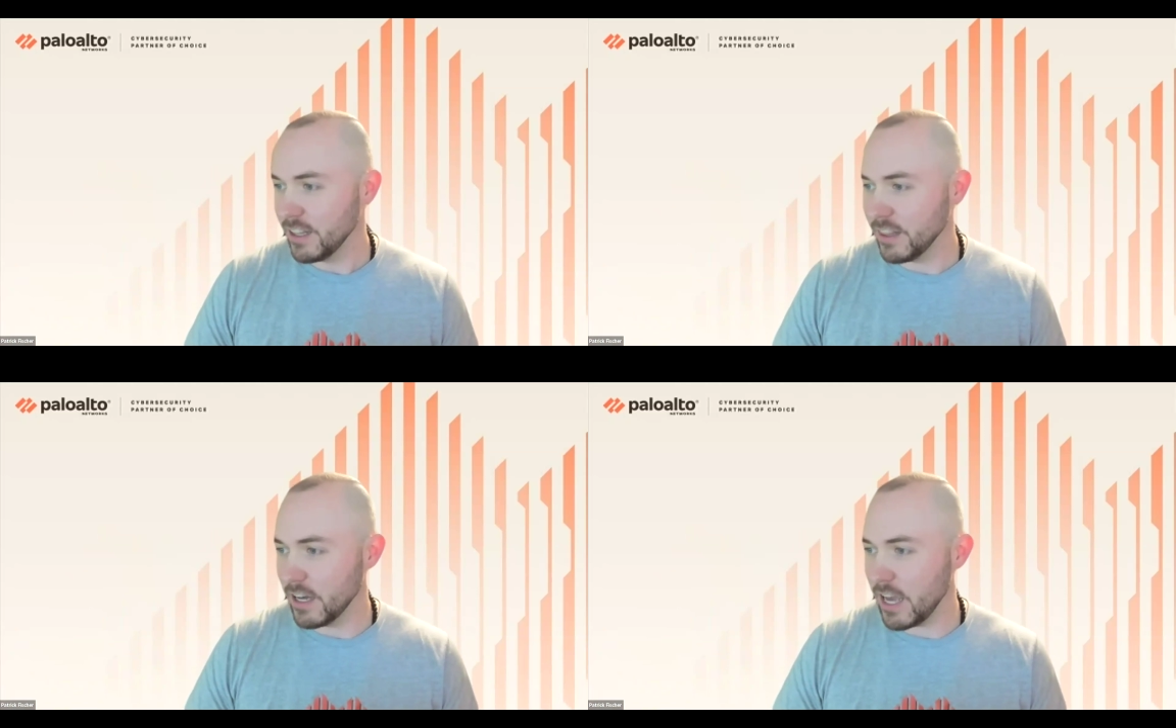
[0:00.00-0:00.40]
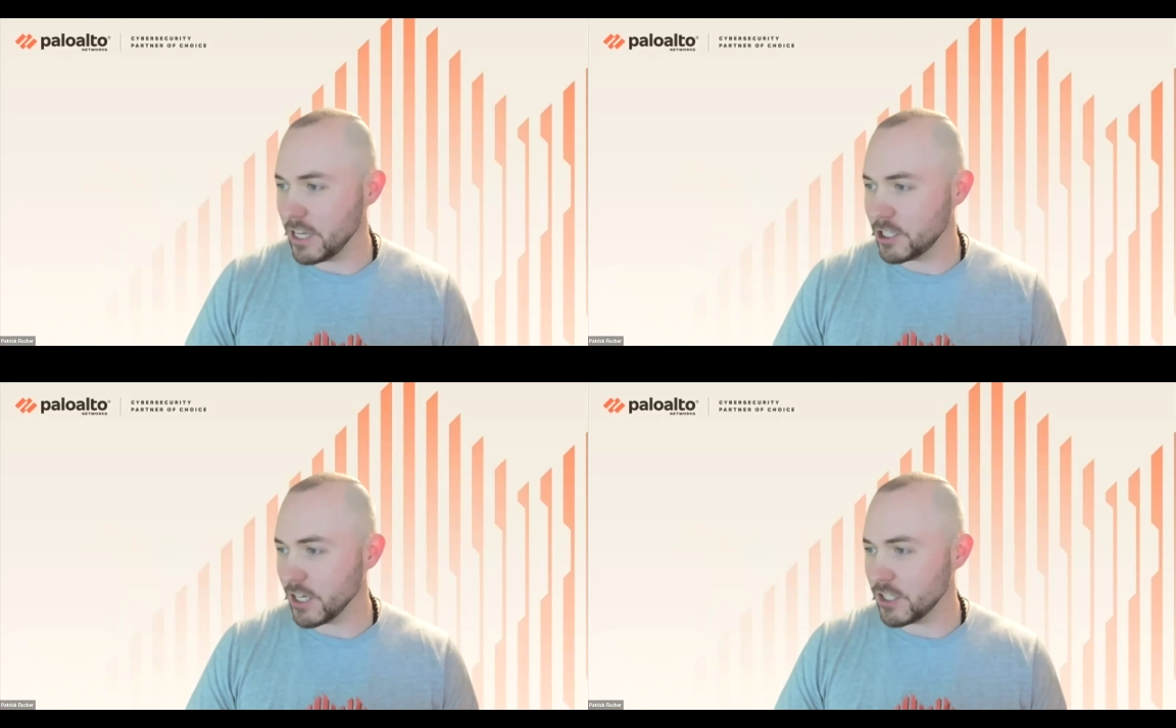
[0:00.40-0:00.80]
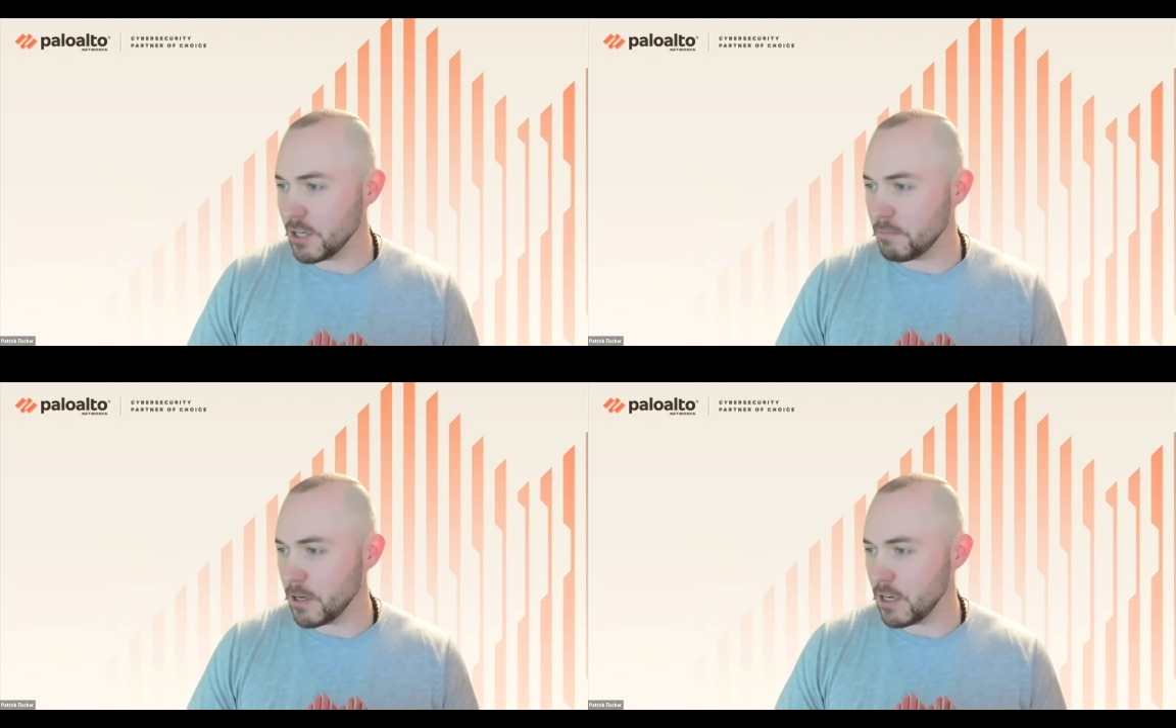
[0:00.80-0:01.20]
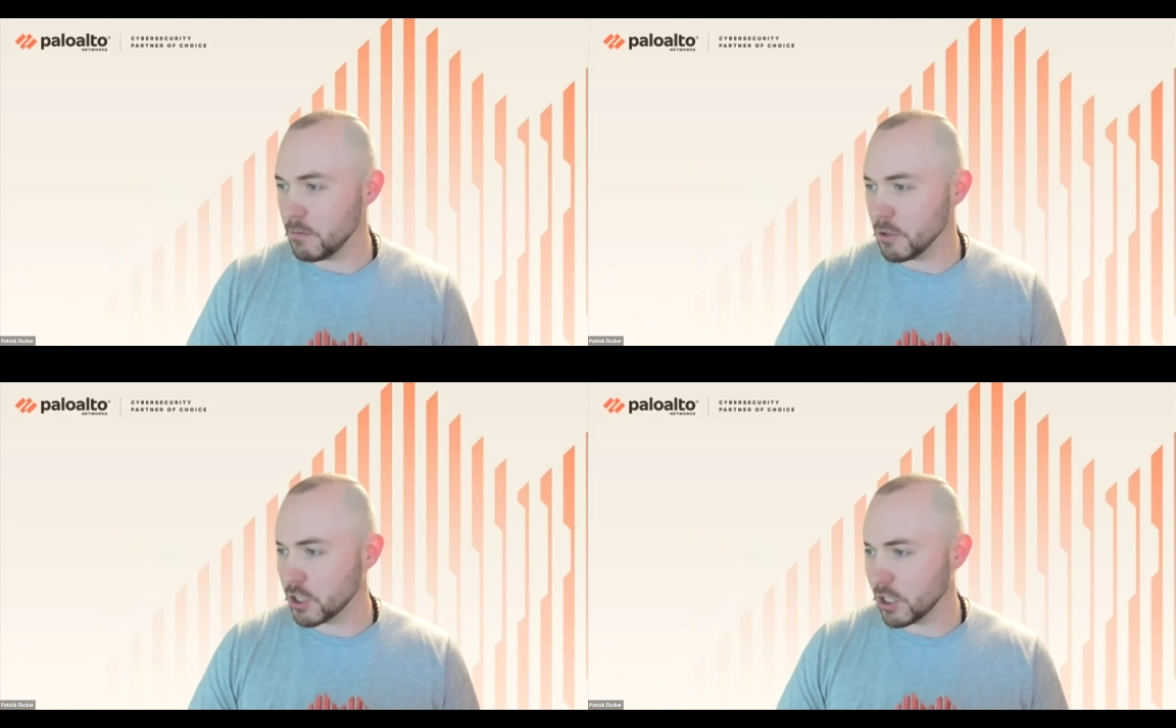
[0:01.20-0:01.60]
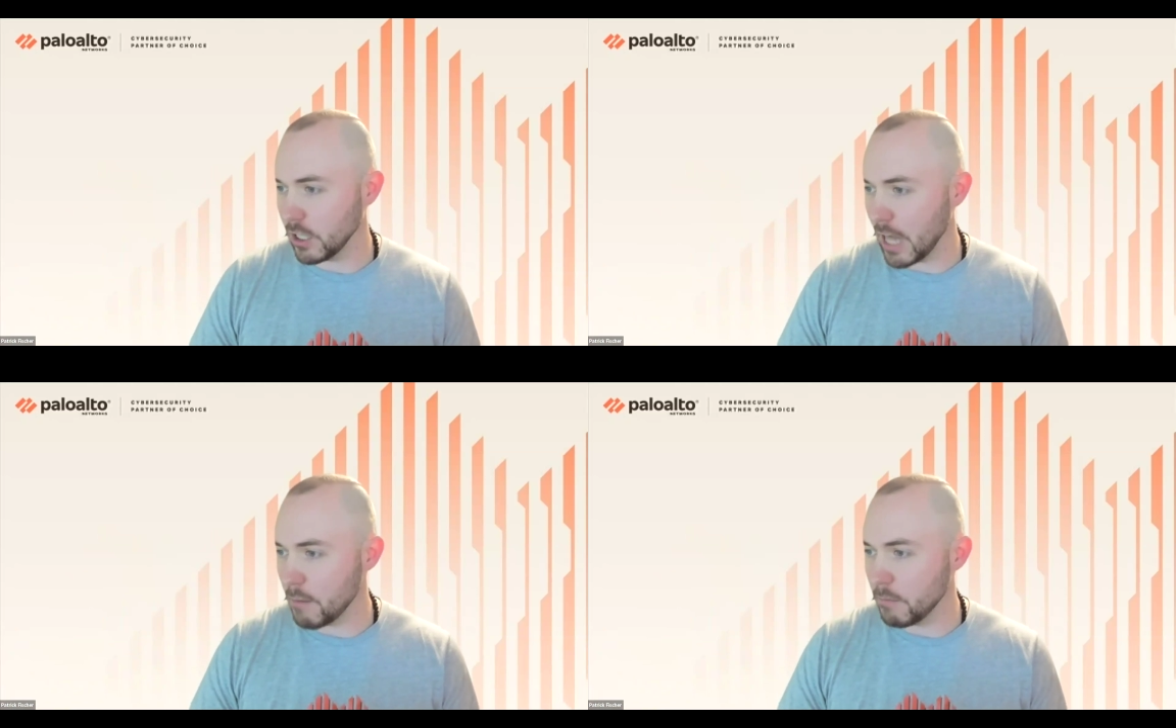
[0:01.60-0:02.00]
The HICP was
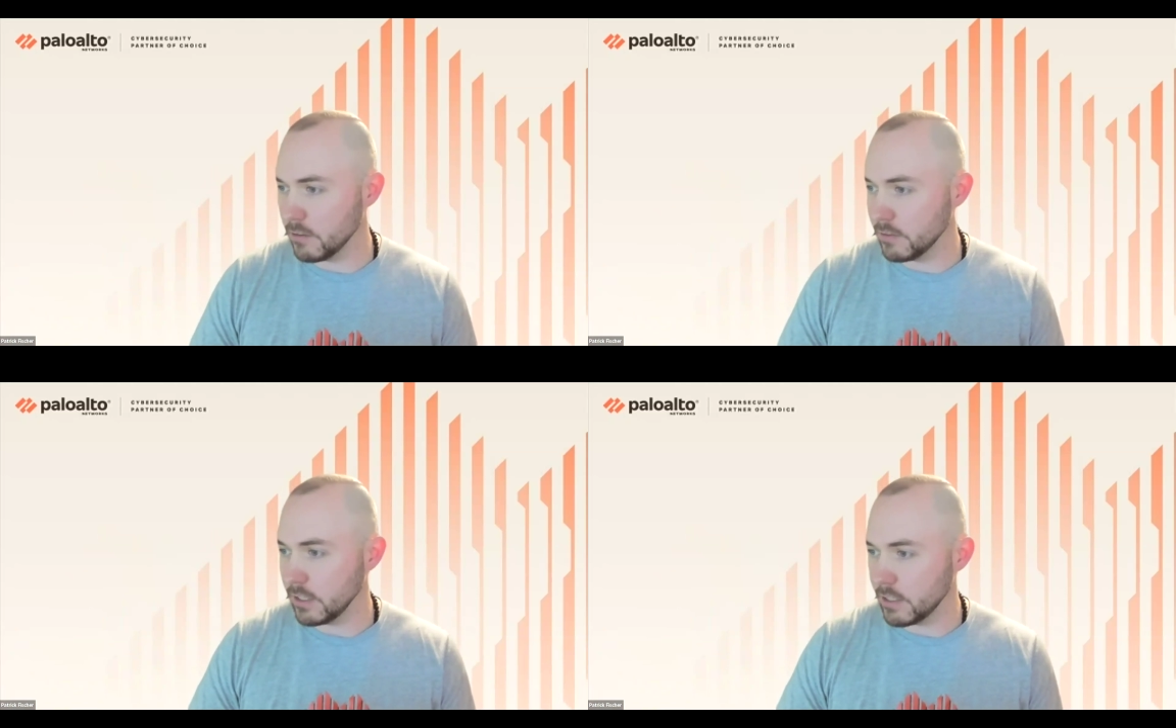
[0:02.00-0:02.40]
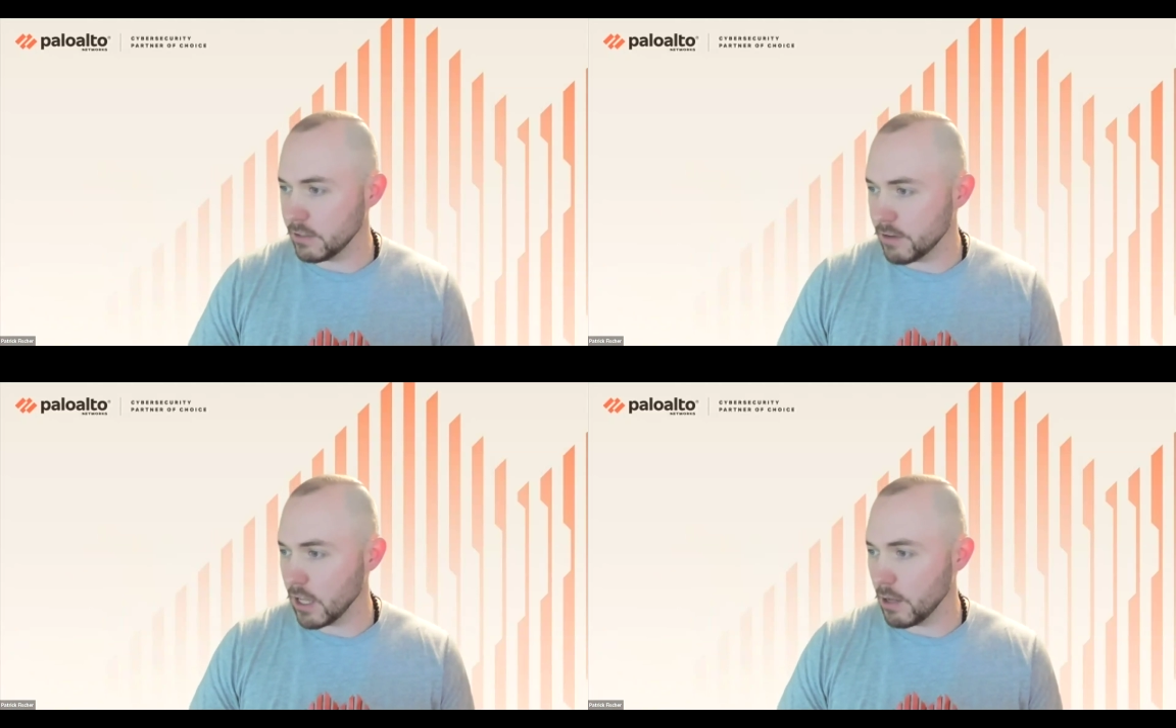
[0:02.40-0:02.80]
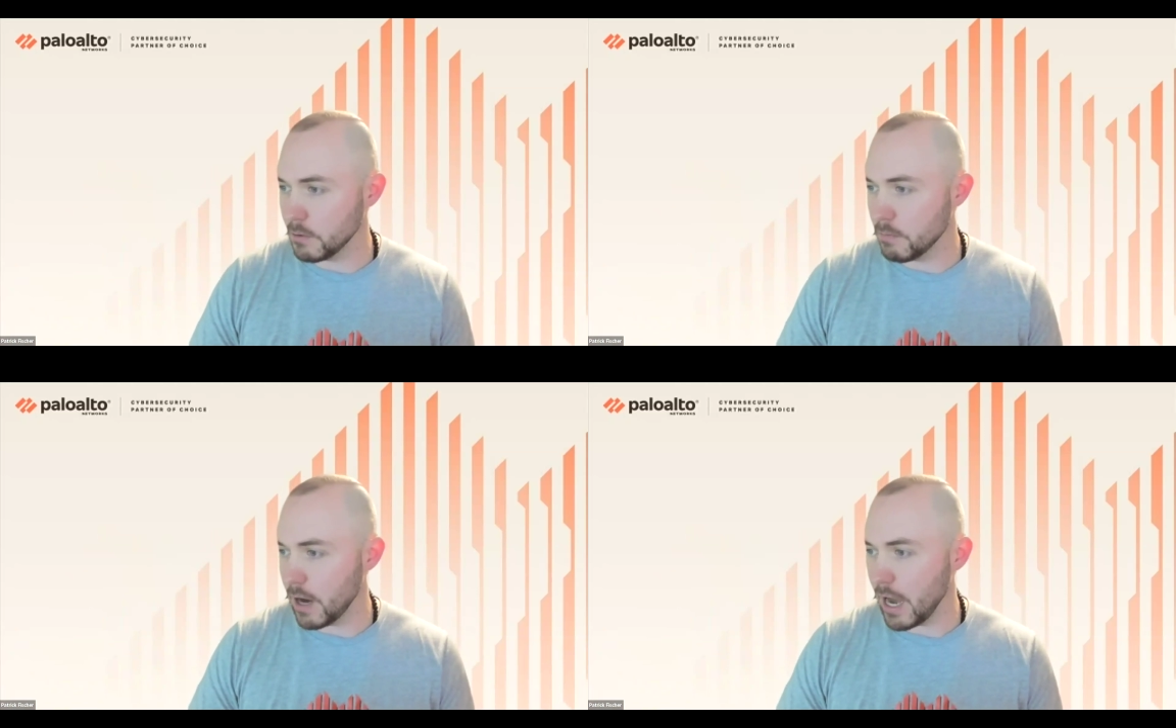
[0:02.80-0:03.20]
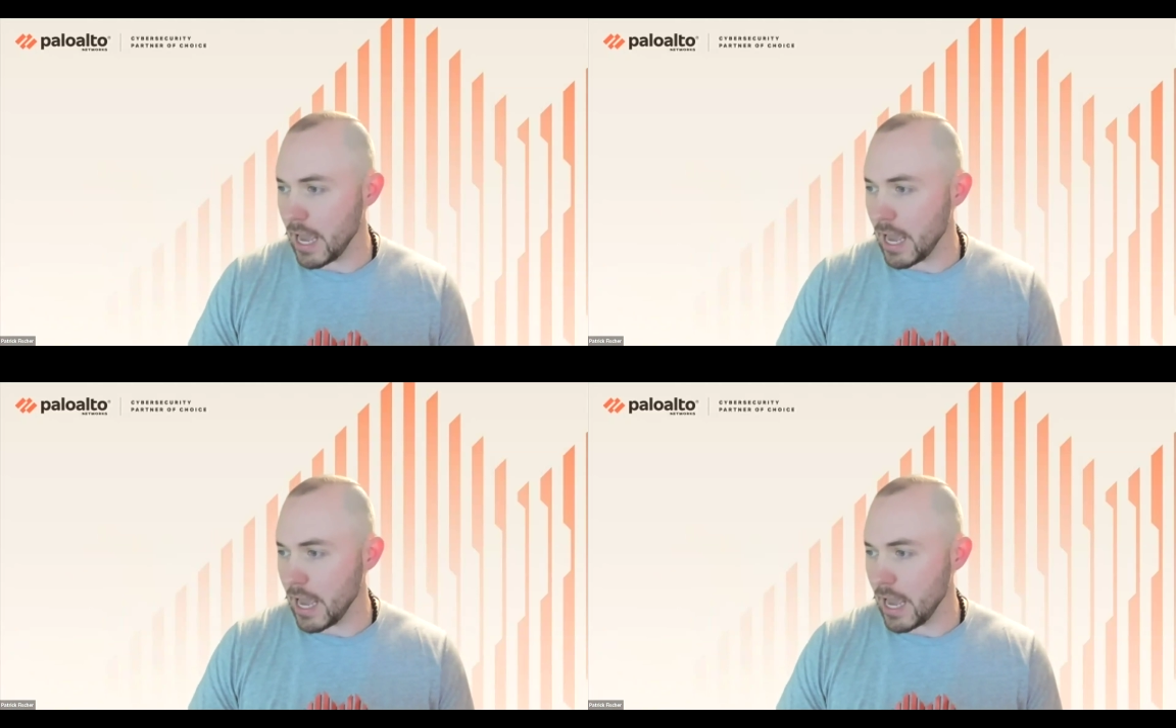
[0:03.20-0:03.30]
collaboratively developed by